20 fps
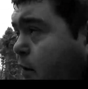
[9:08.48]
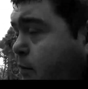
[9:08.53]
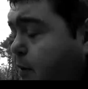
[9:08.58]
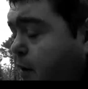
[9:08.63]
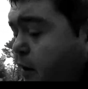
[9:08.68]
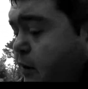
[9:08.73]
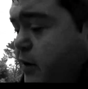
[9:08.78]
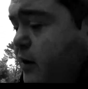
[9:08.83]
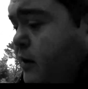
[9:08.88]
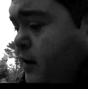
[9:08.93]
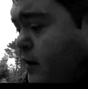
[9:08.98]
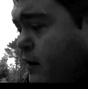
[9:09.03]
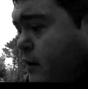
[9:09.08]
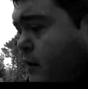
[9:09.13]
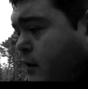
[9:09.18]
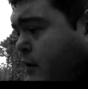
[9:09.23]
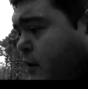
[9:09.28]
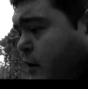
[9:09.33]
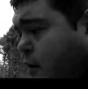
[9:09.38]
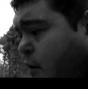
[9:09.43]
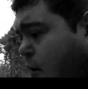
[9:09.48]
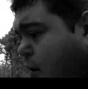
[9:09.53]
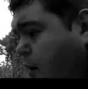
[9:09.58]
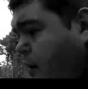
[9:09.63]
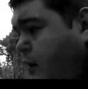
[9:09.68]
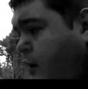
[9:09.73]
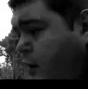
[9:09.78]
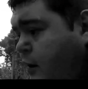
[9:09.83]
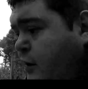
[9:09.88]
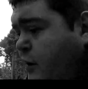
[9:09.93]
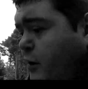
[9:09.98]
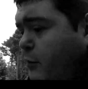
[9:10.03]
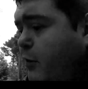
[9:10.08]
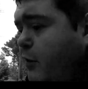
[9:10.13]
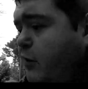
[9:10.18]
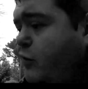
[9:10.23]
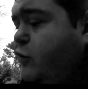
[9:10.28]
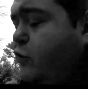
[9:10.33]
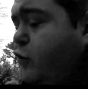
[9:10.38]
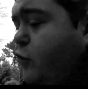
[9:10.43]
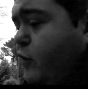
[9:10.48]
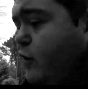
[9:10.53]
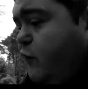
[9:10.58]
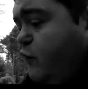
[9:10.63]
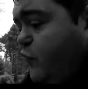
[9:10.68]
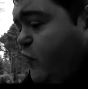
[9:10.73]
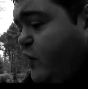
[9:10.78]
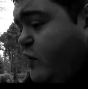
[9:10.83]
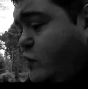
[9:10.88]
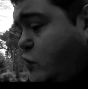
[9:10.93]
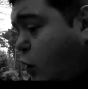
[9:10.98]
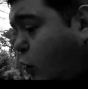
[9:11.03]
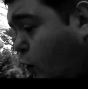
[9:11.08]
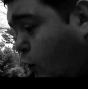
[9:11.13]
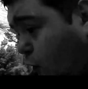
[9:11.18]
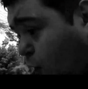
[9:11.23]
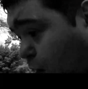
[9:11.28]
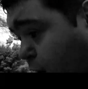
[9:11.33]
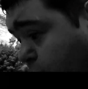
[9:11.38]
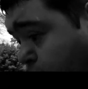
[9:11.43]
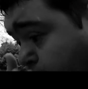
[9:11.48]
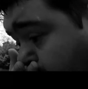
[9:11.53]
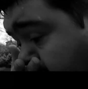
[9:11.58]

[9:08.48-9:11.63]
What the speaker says: But they were 30 feet tall.